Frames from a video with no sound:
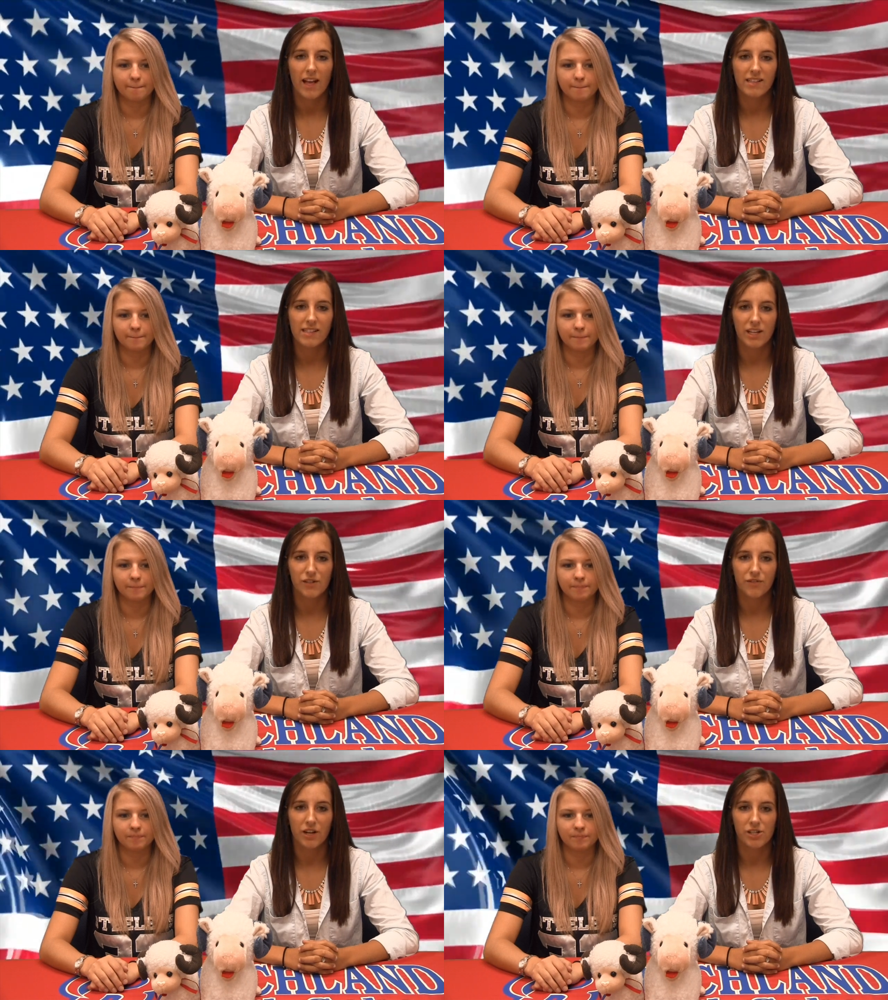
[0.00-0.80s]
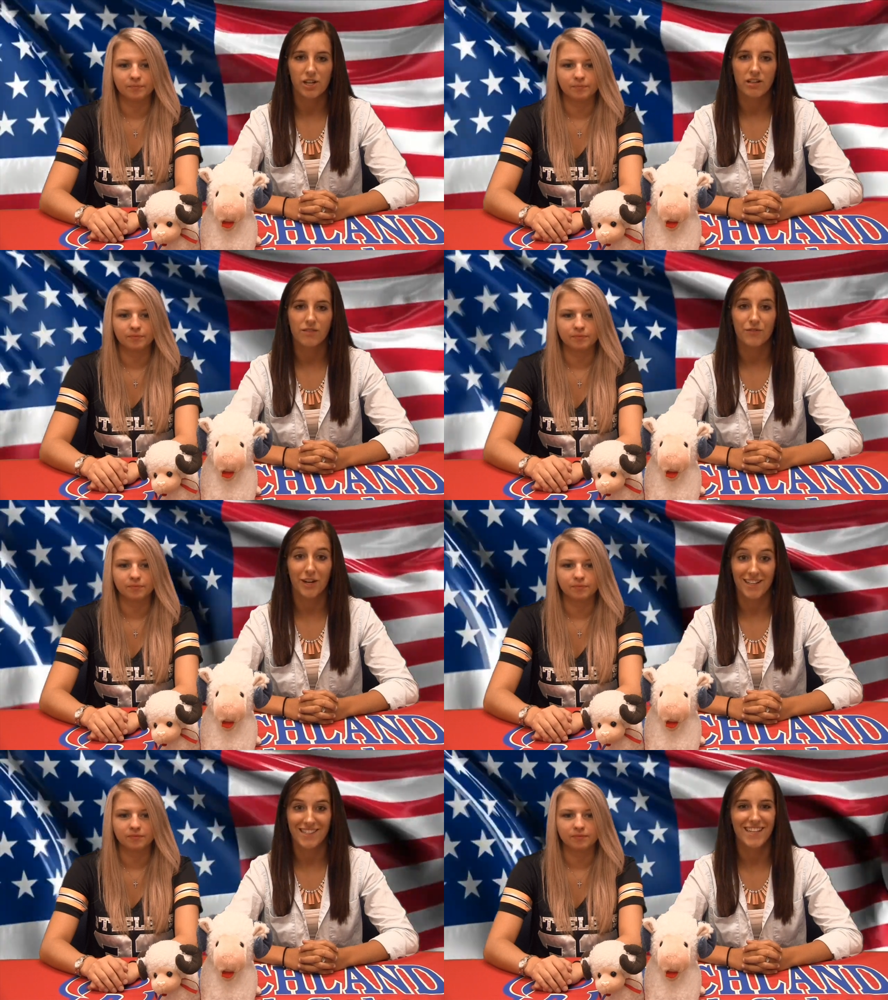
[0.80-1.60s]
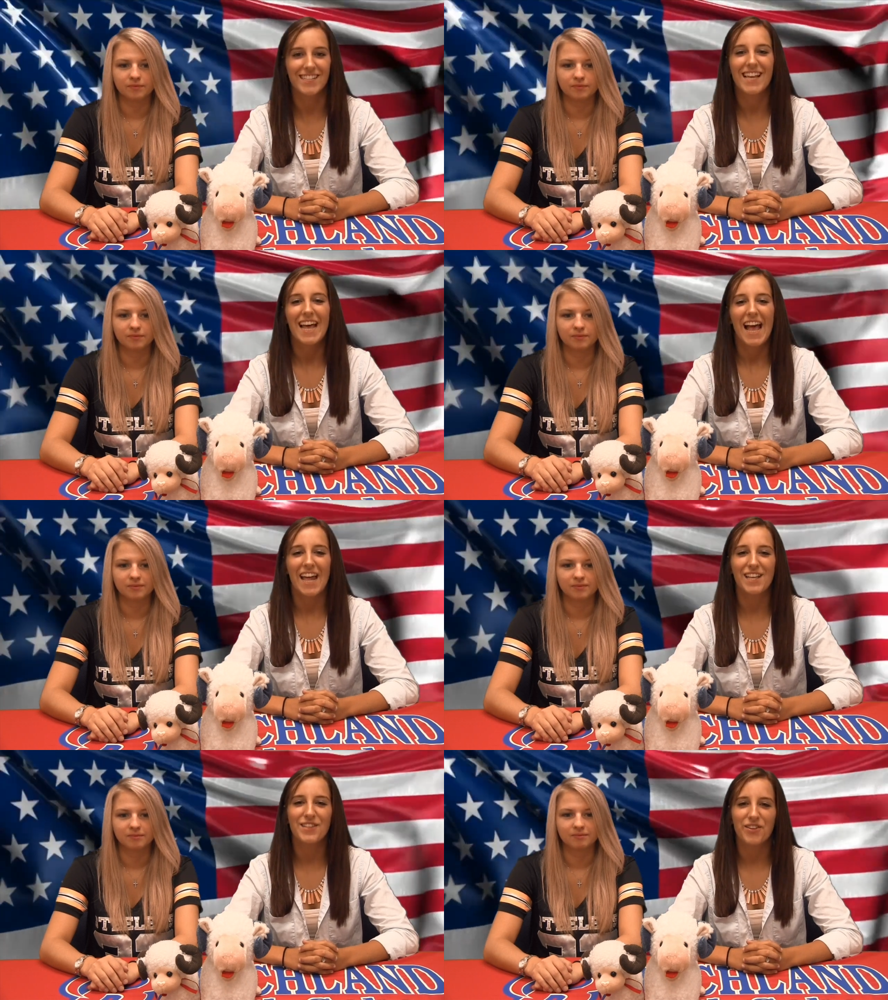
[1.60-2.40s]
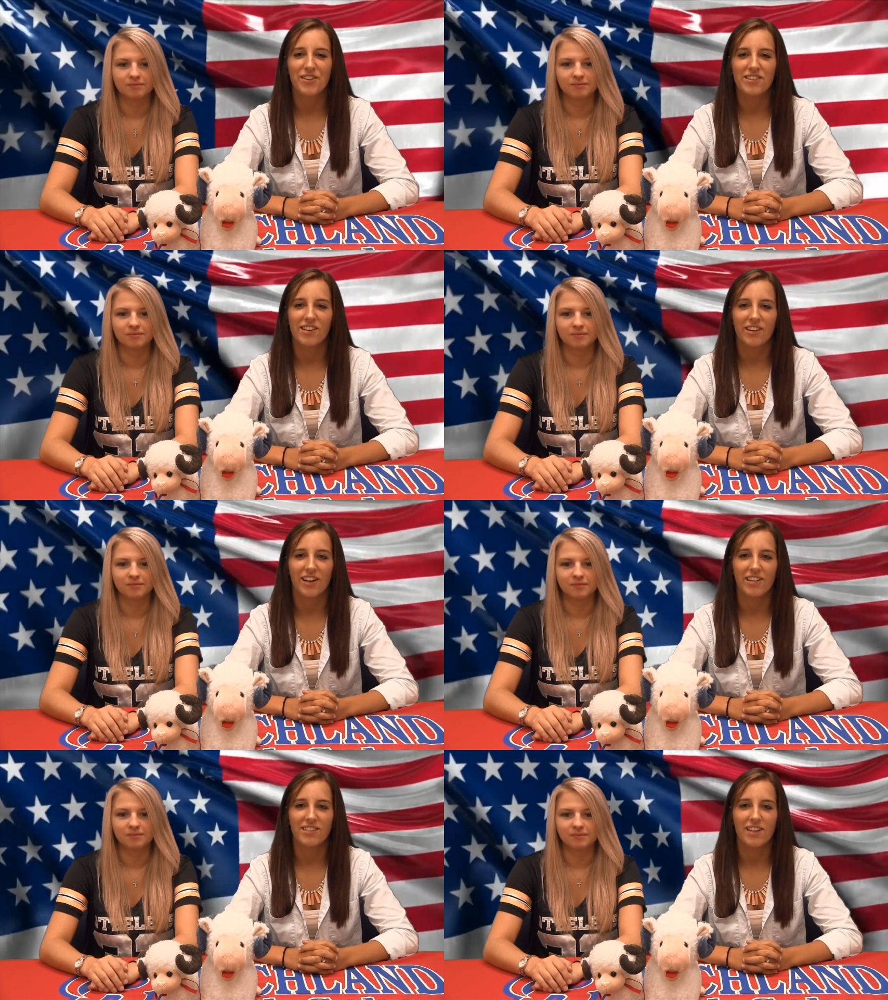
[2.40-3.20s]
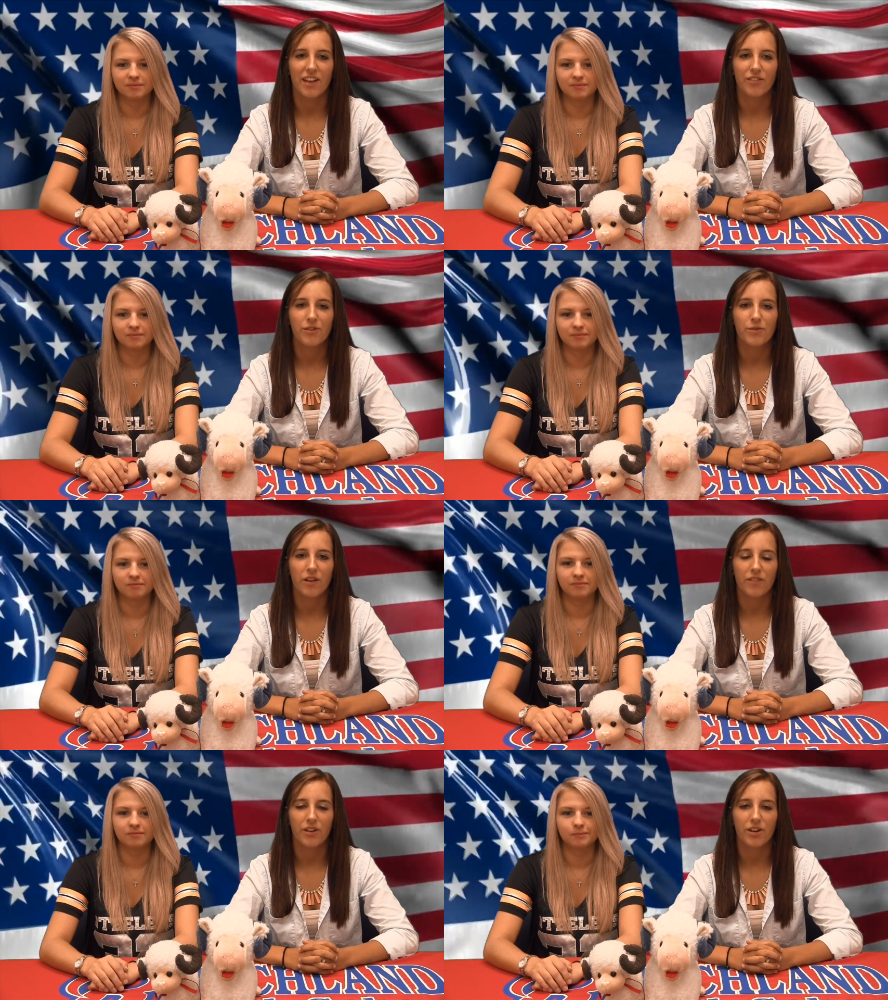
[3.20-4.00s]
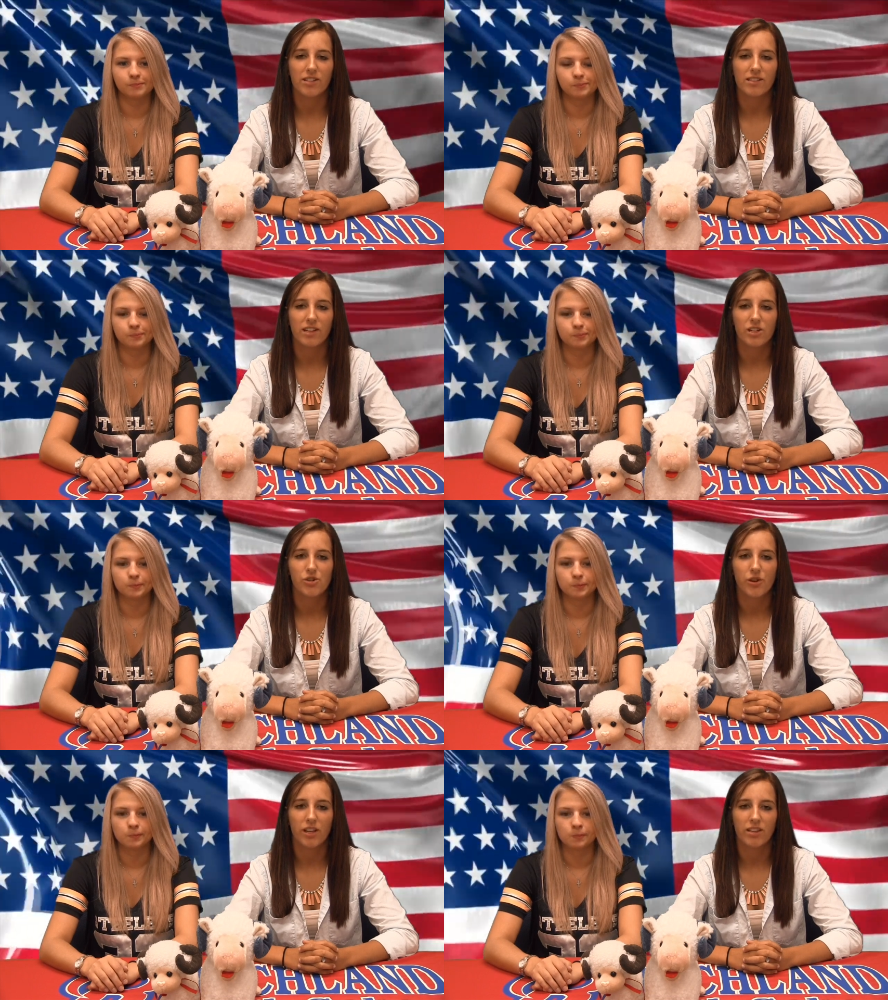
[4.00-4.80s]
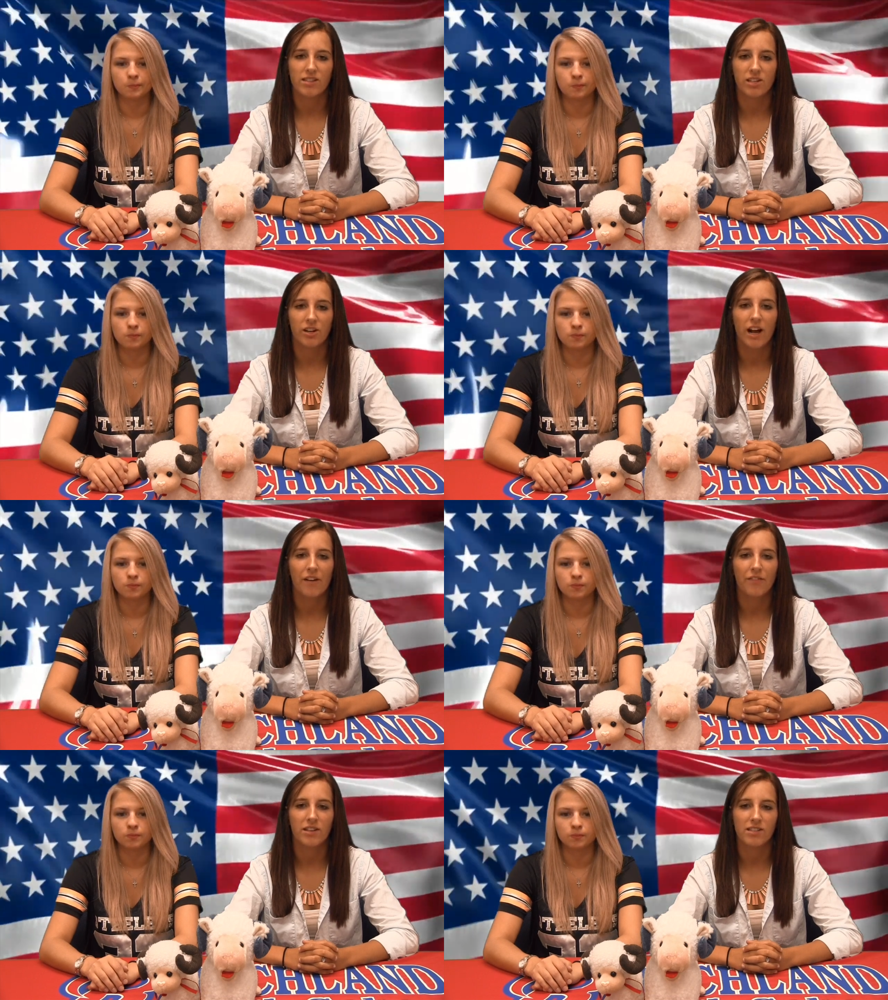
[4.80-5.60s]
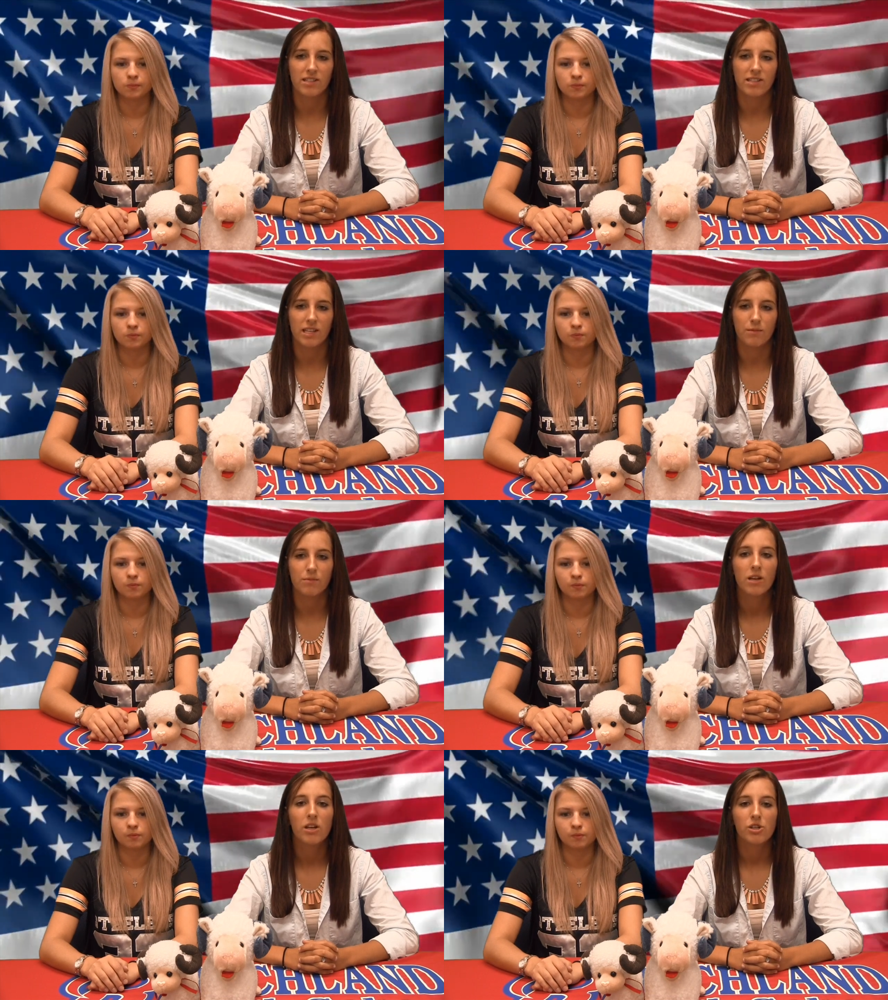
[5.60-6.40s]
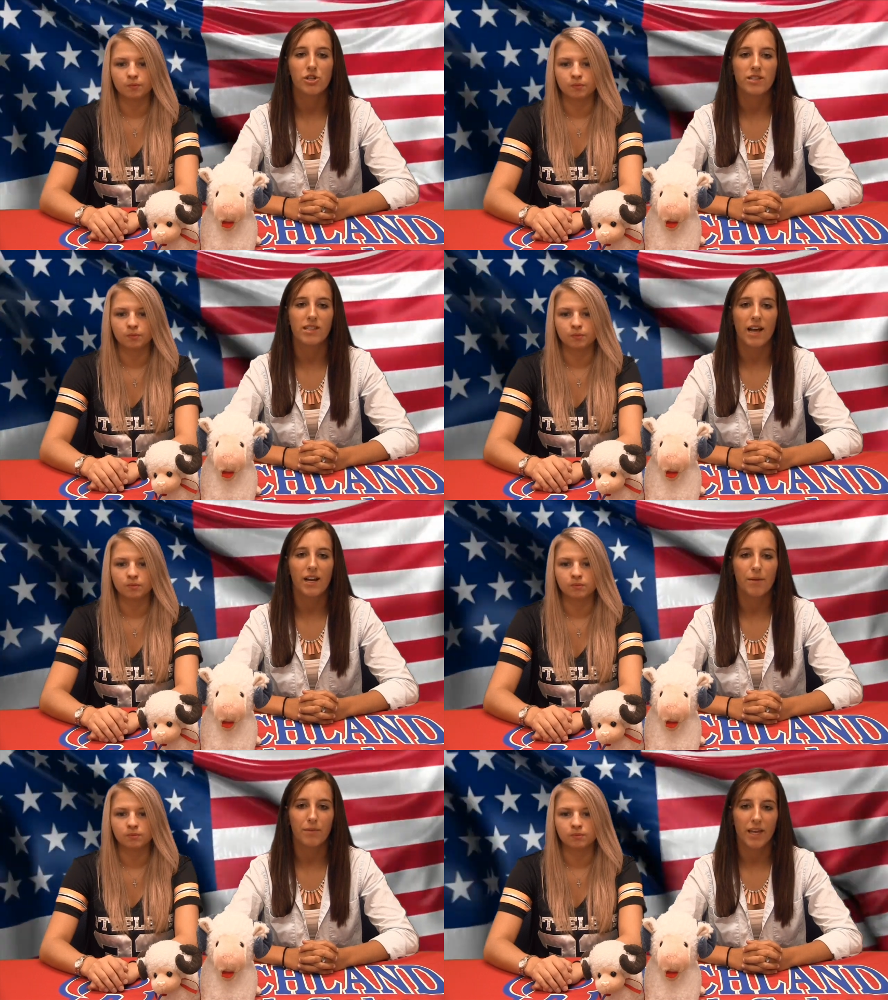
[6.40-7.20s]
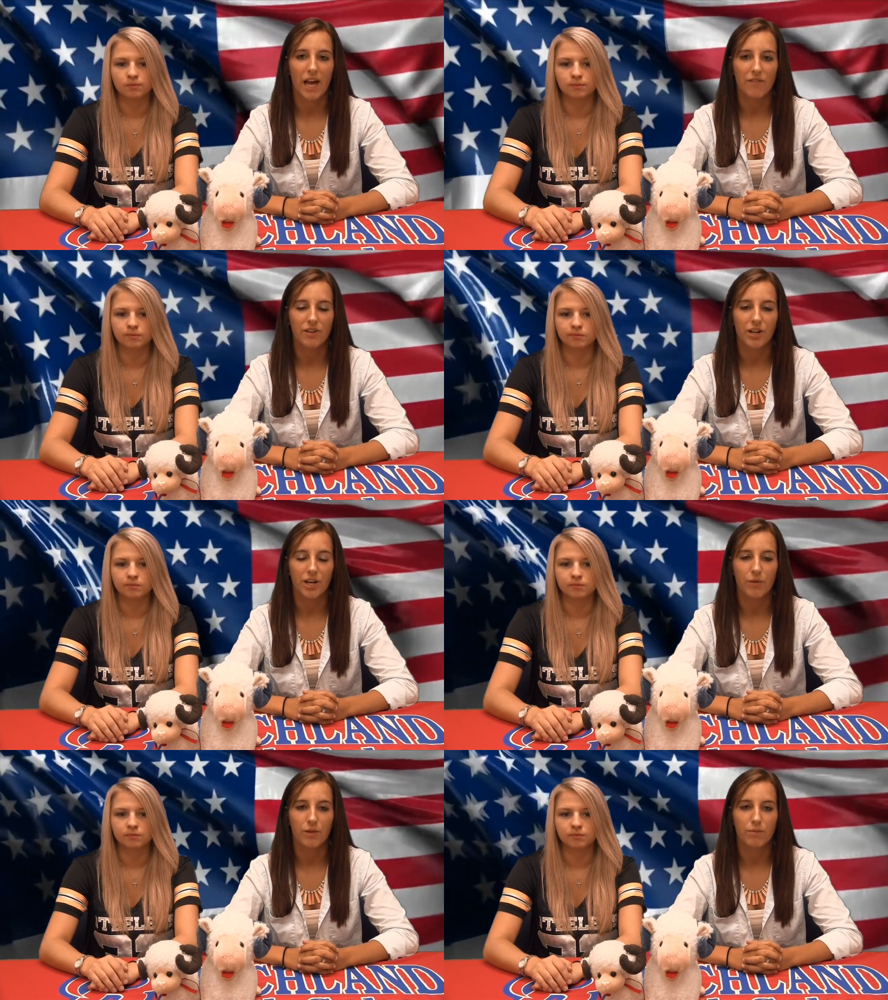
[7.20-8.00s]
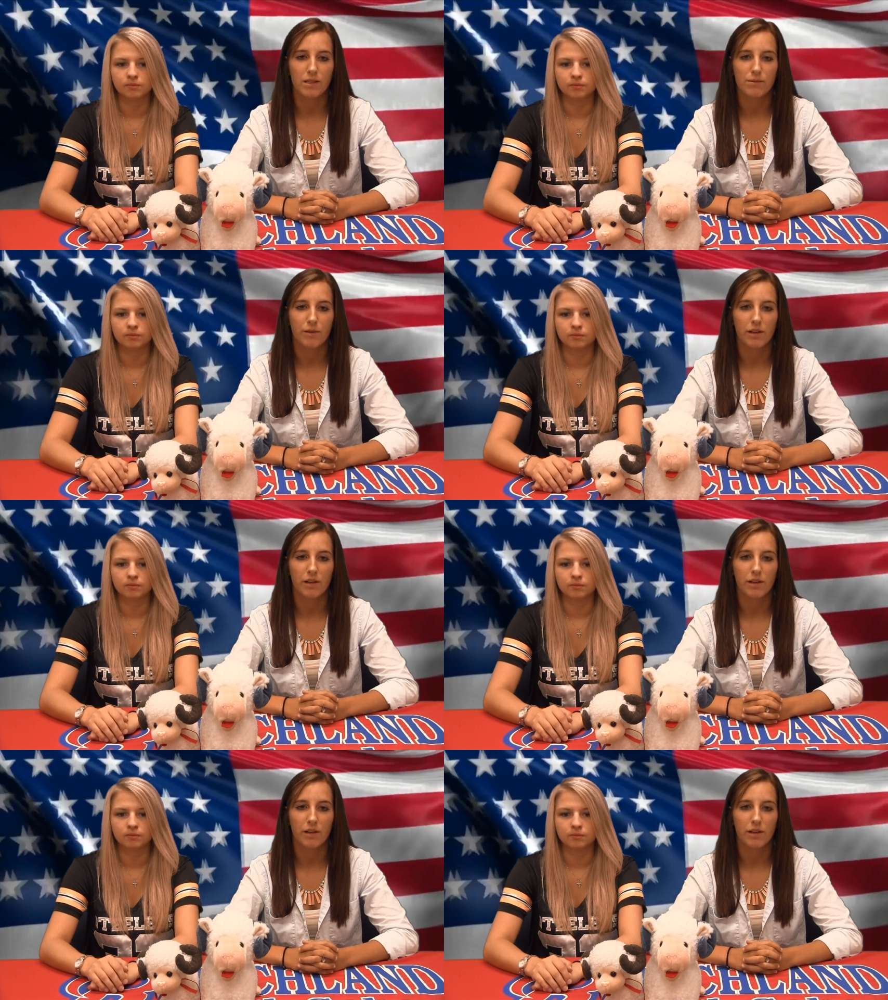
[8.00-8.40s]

Speaker 1: SH Forensics. Any students in grades 9 through 12 interested in joining the senior high forensics team should sign up in the cafeteria with Ms.